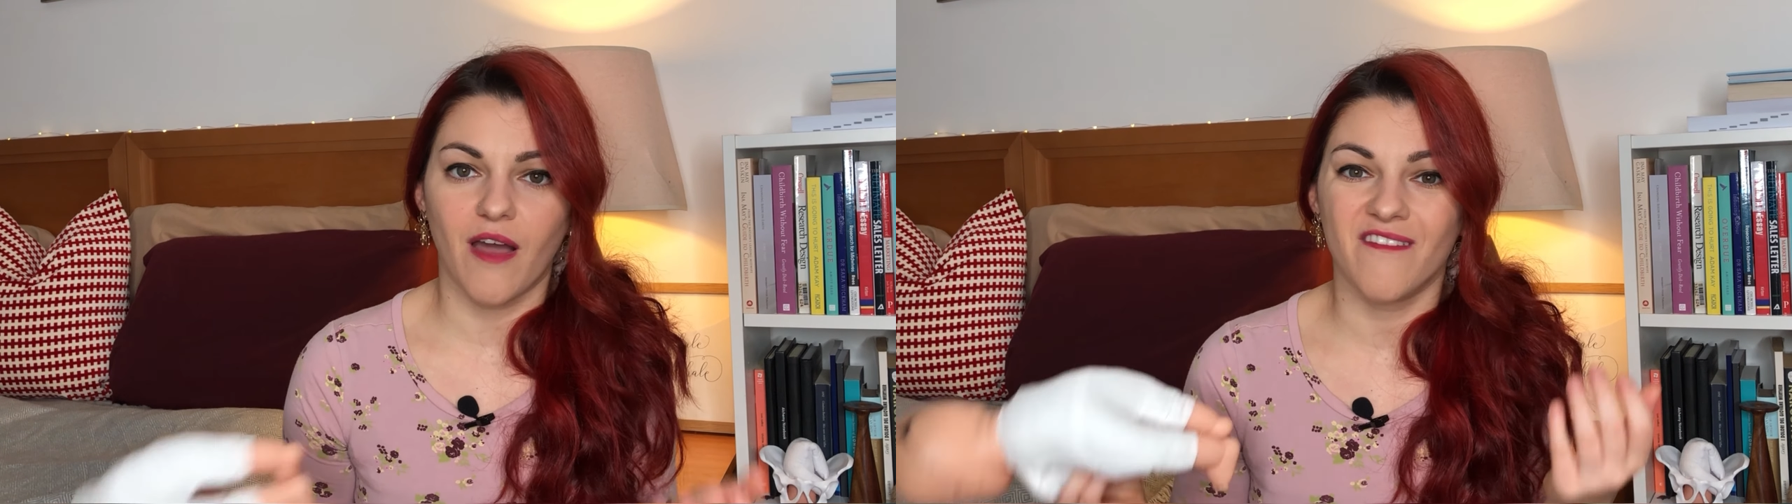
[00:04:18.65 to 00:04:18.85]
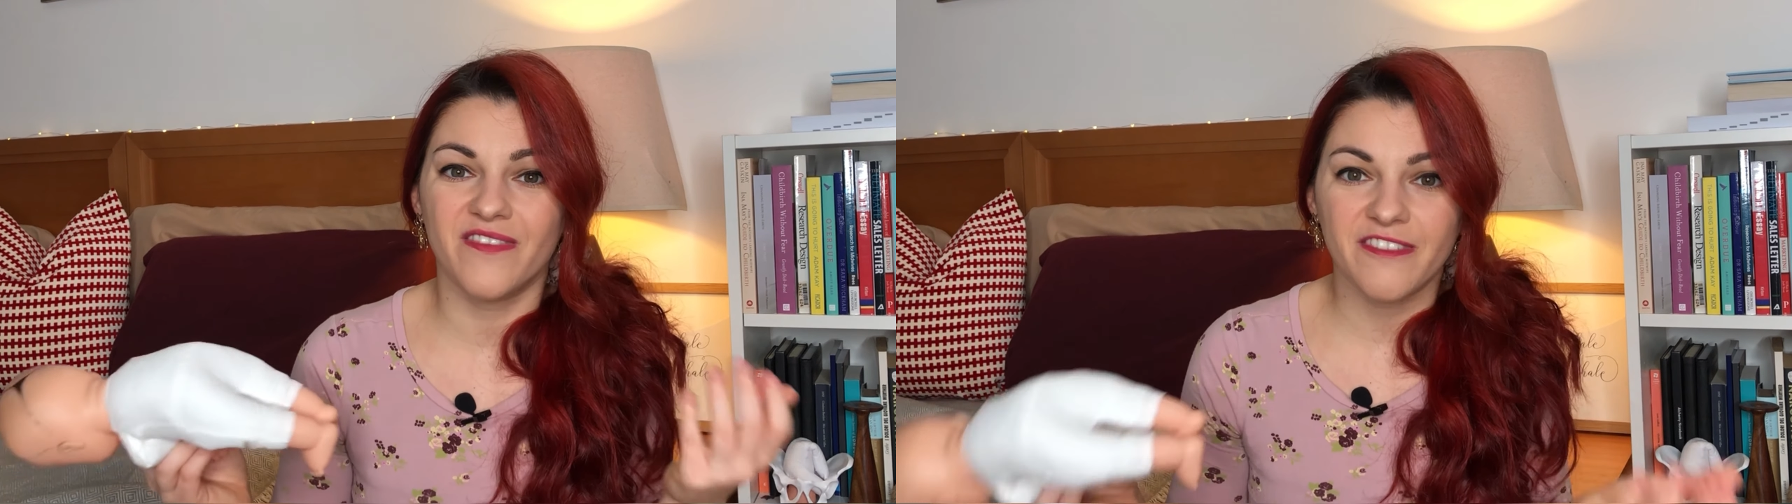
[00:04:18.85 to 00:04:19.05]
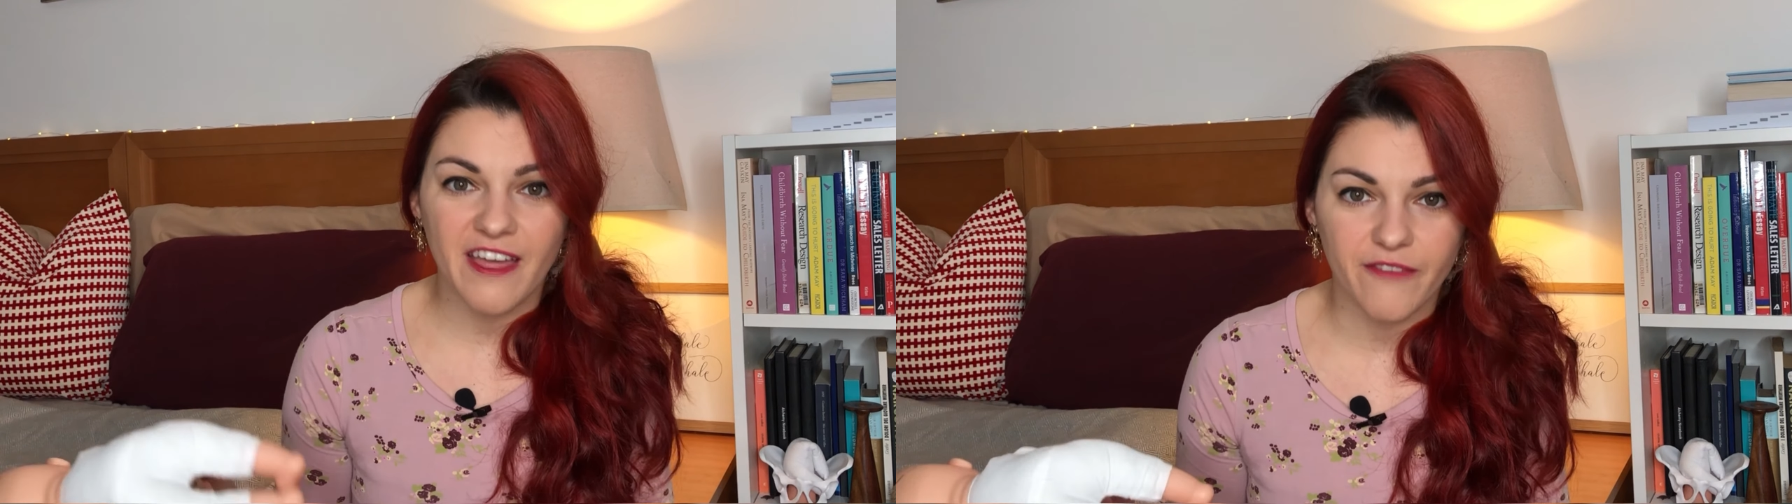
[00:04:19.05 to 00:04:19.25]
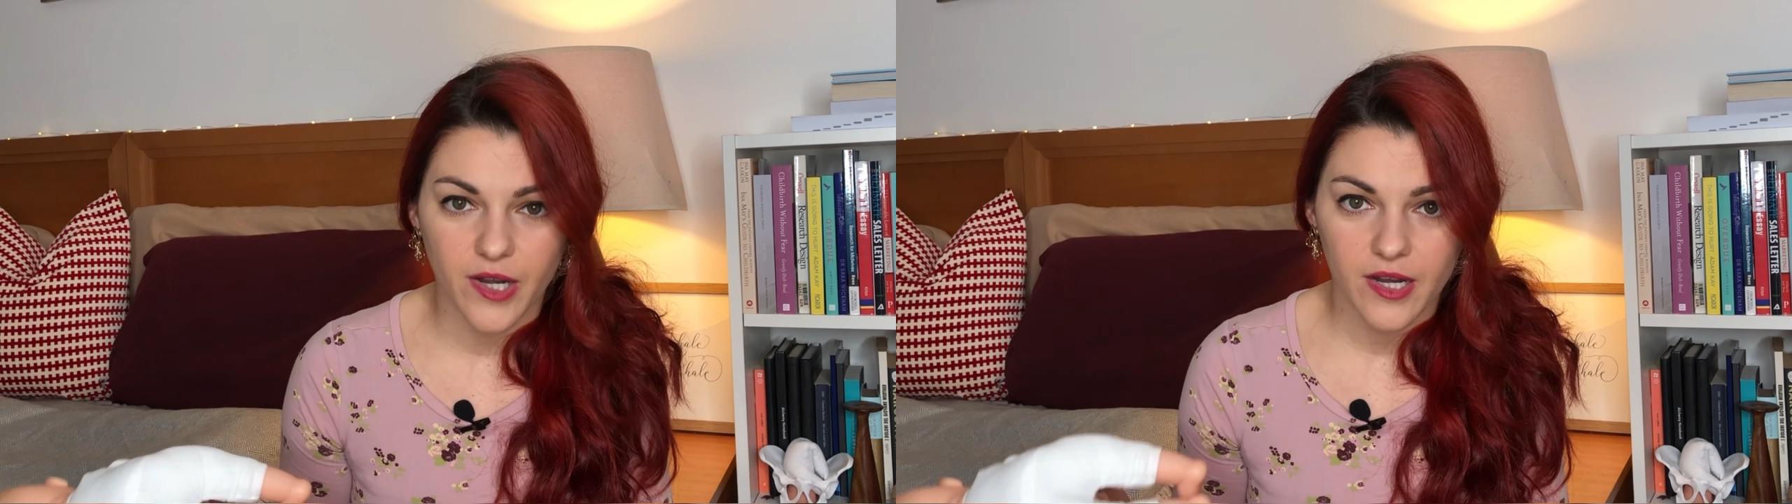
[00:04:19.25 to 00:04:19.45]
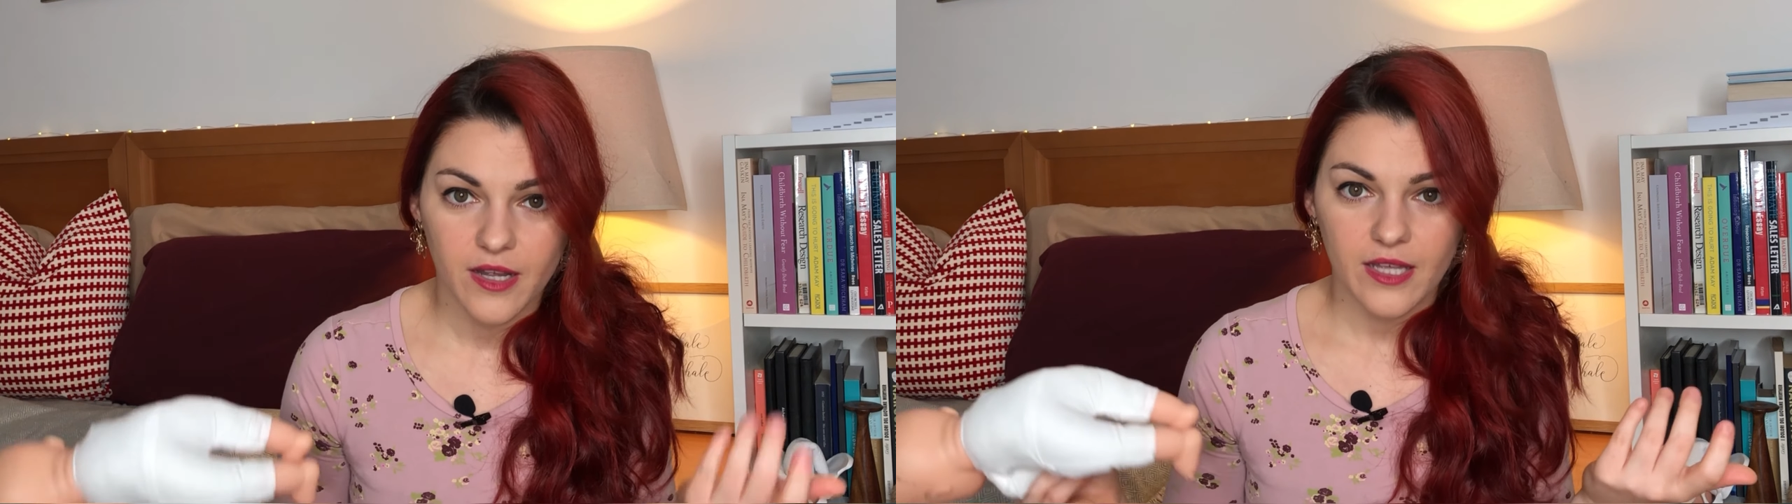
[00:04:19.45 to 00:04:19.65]
I've
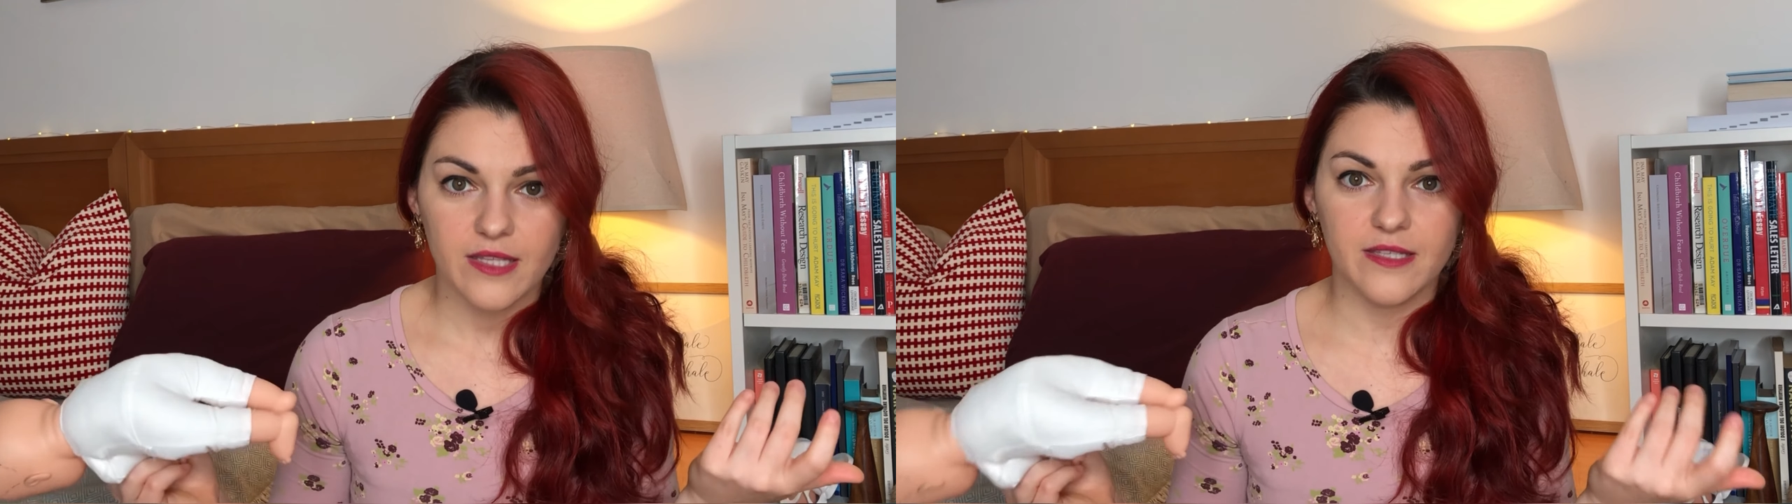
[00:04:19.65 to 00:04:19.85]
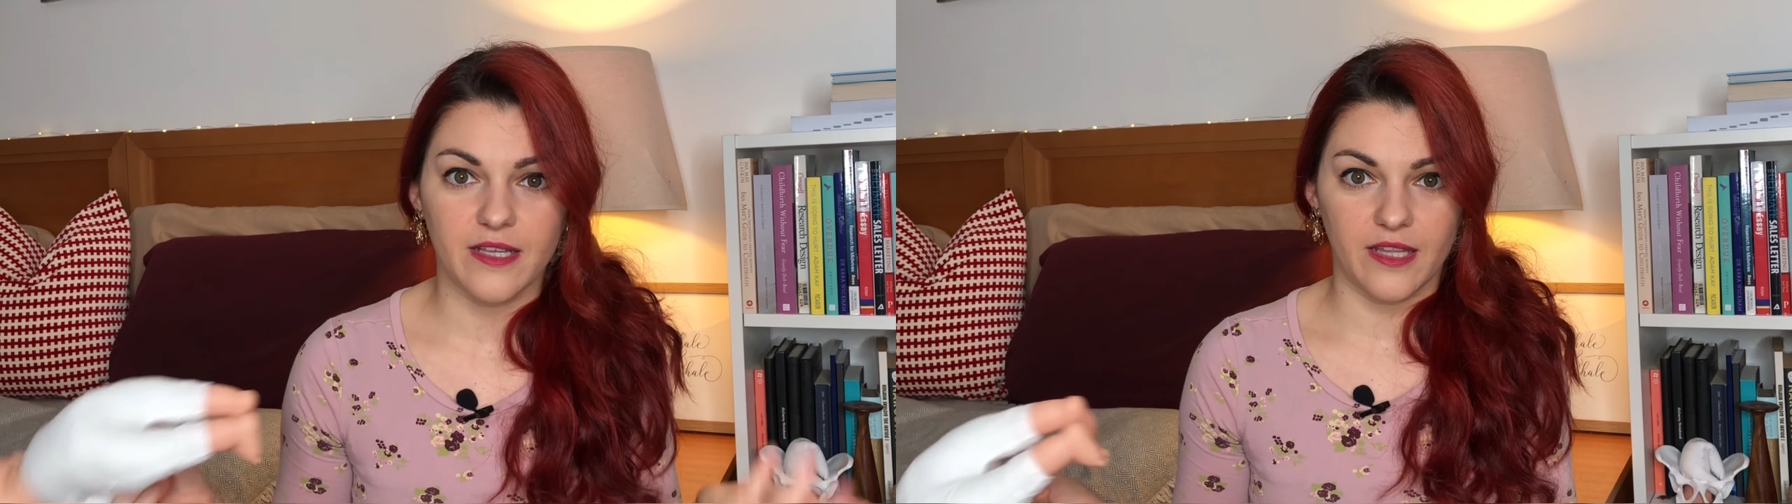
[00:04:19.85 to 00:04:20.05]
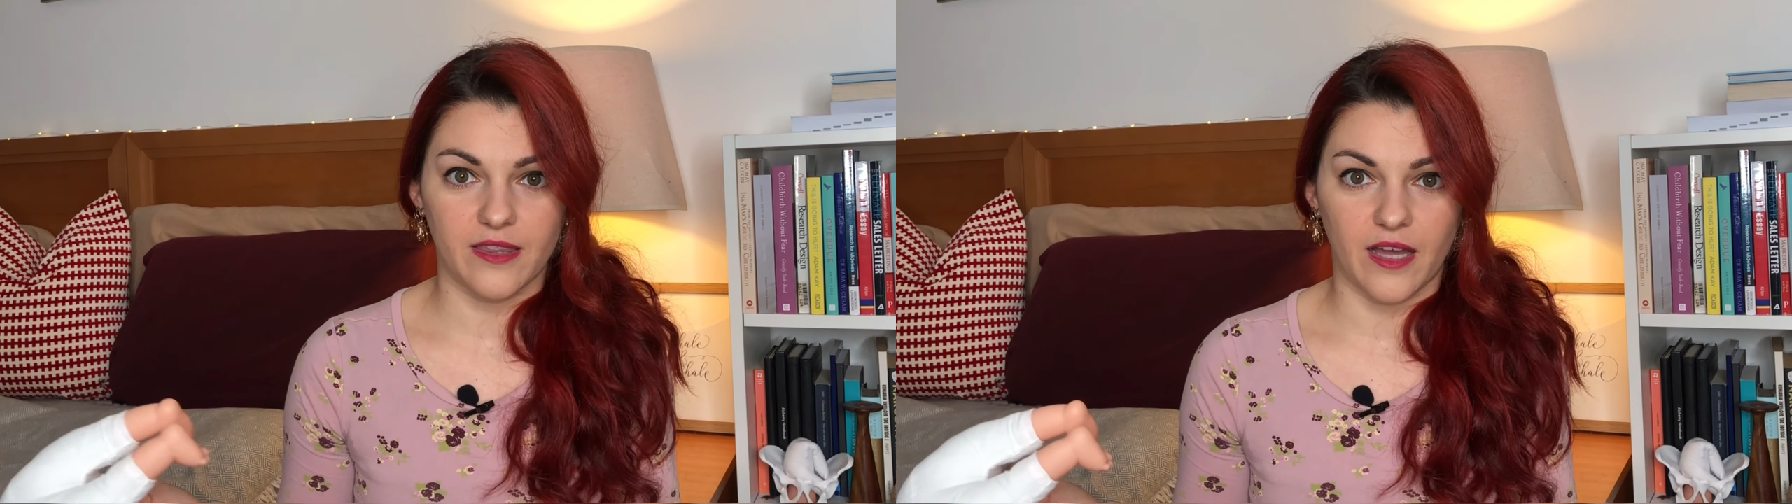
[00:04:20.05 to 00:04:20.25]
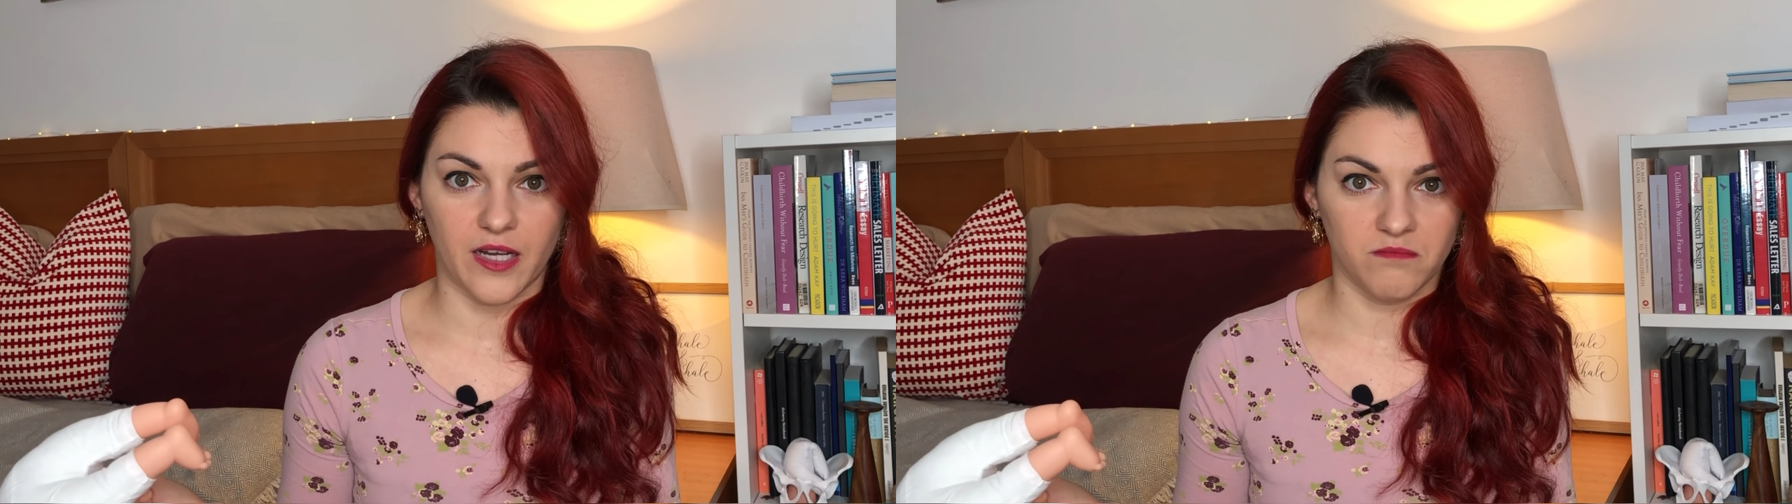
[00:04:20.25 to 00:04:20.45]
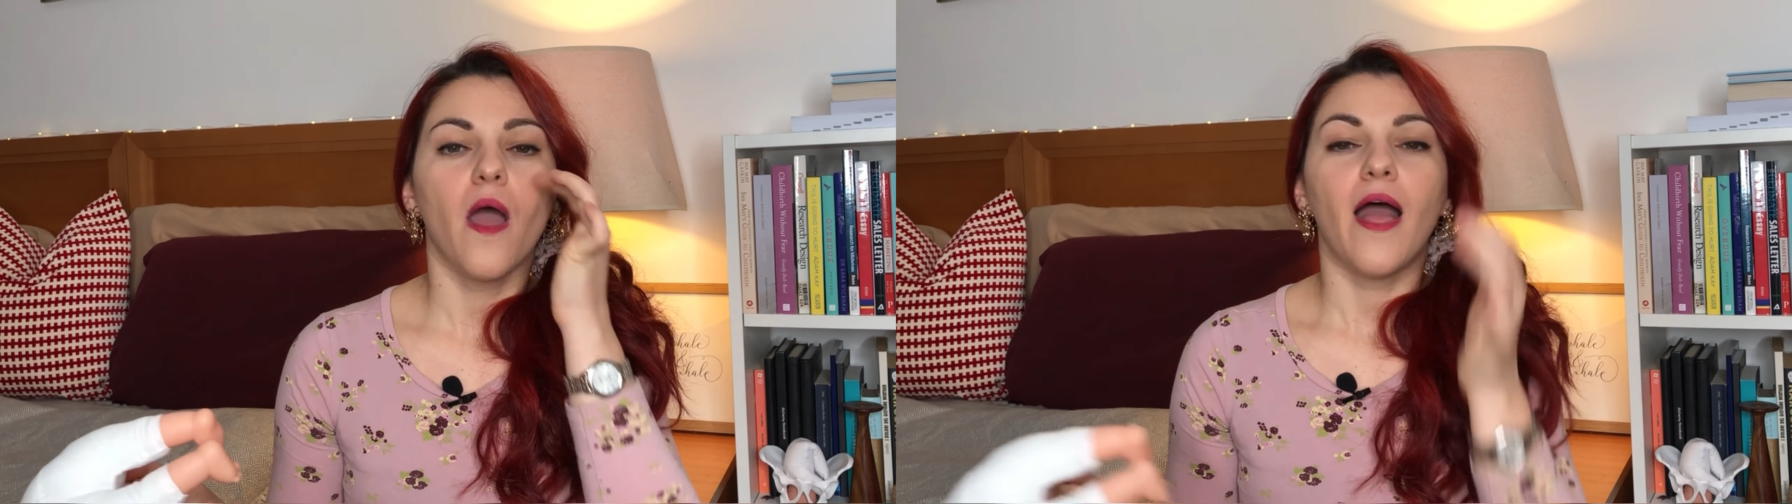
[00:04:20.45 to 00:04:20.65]
never seen it done.